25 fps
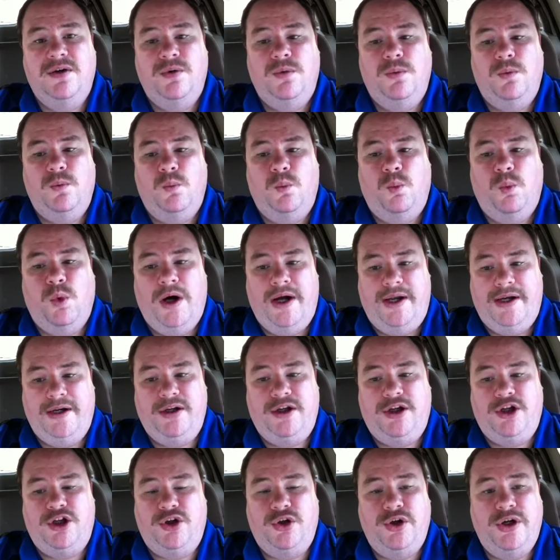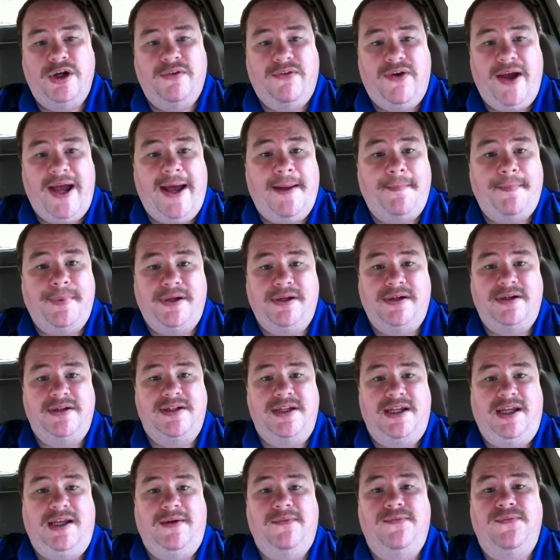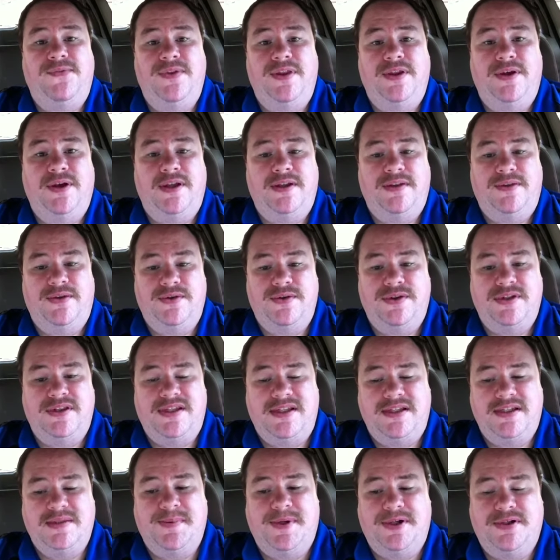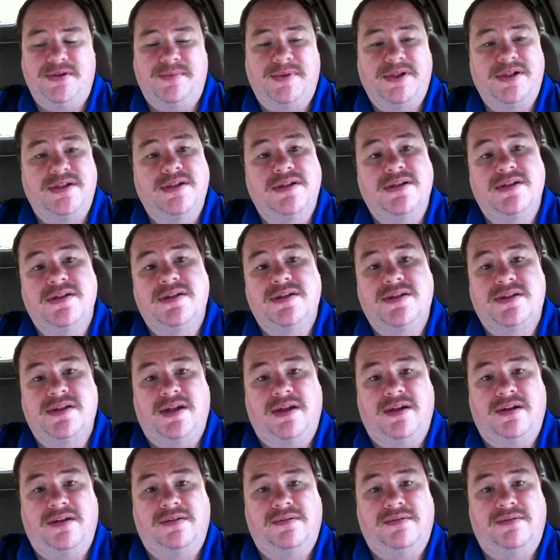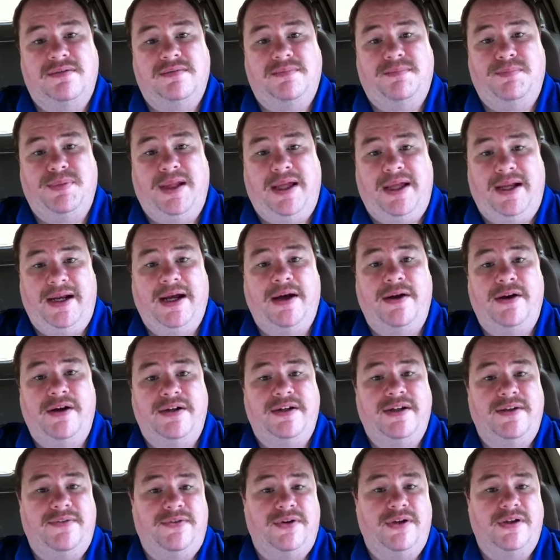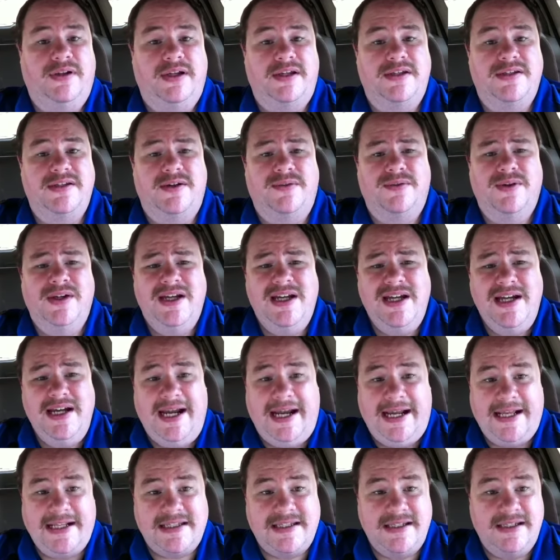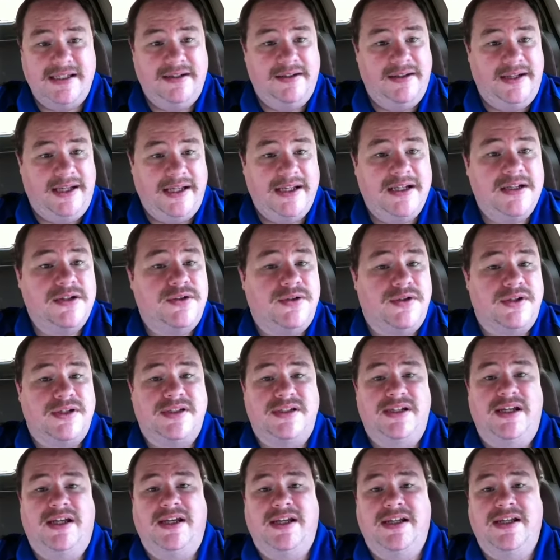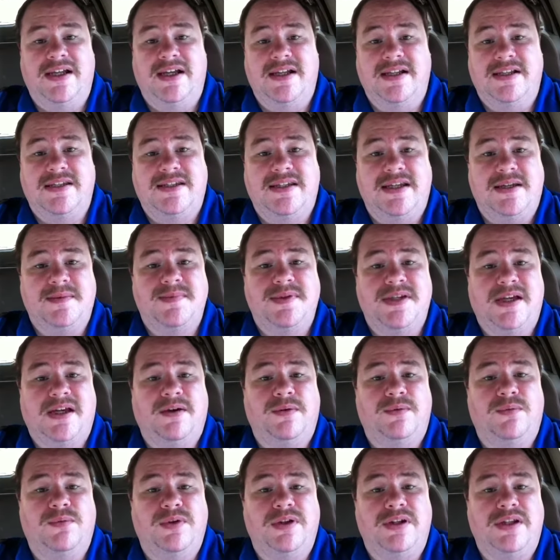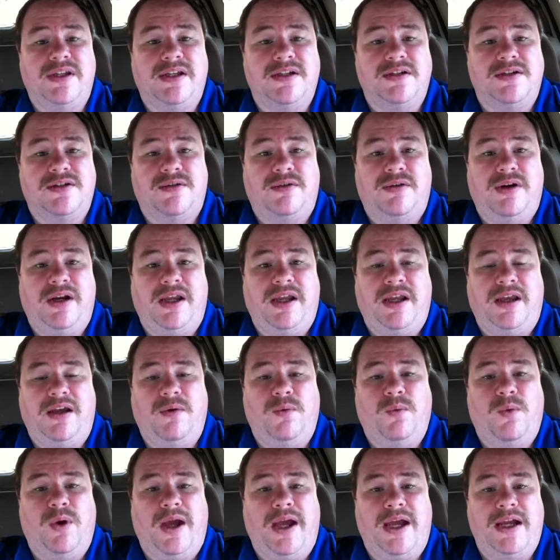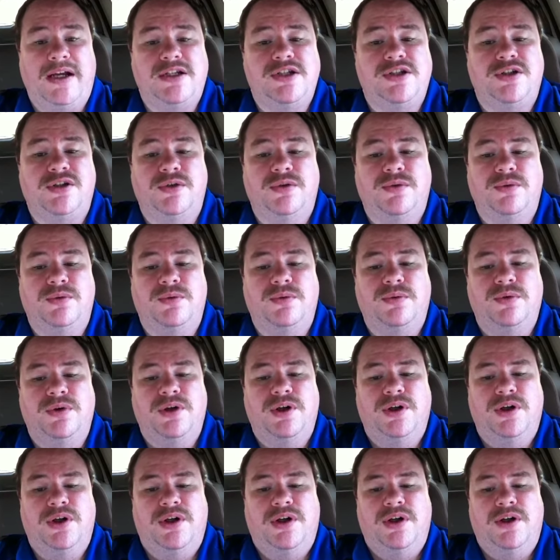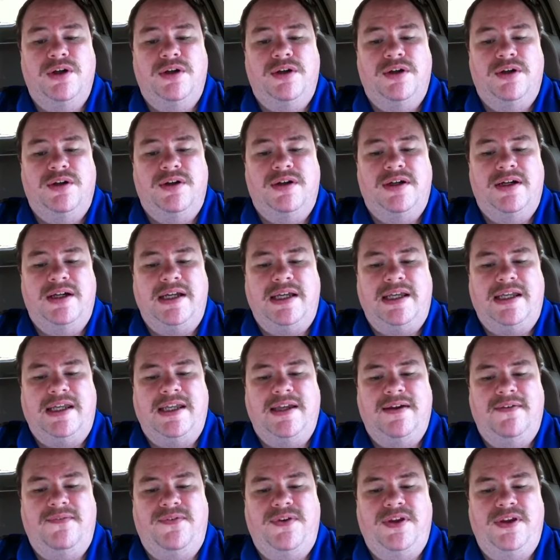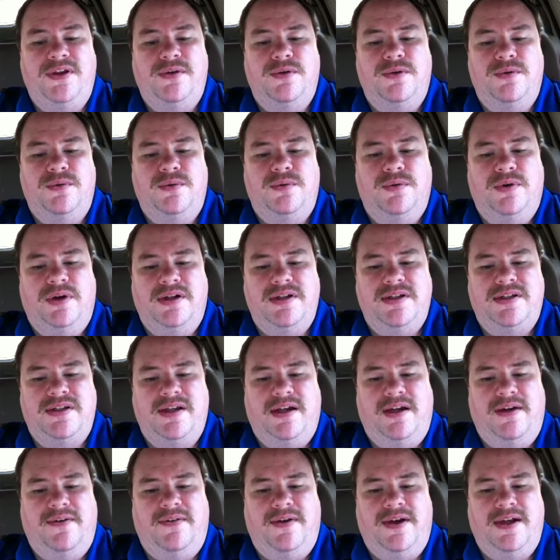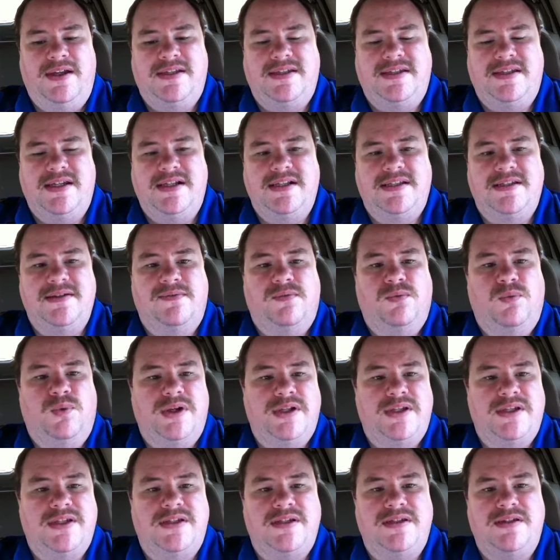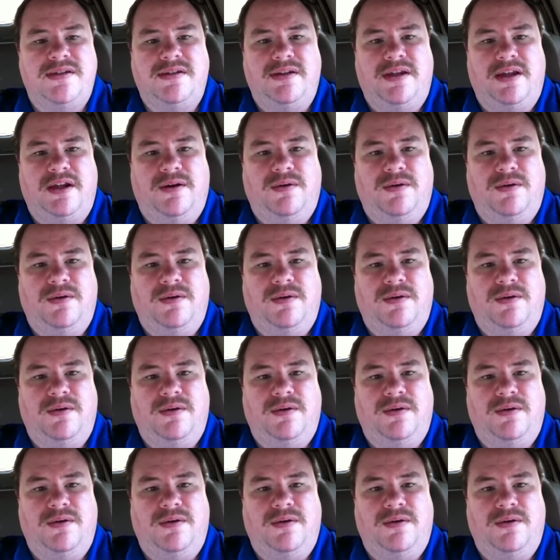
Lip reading: what could have happened if these special missions played out differently. So it's interesting. It seems like a really intriguing way to give you a sense of what's